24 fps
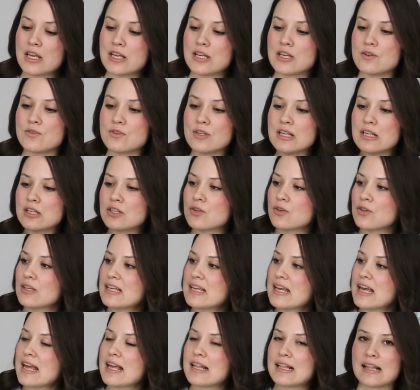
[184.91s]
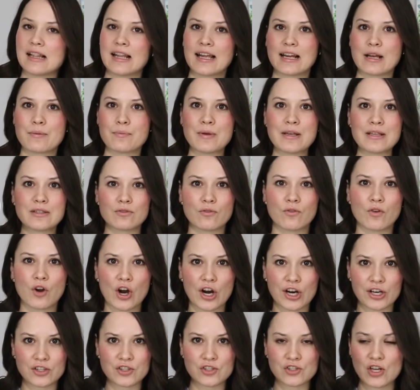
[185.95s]
you need to get like a piece of
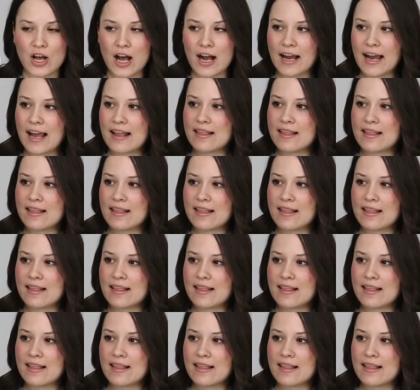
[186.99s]
cardstock,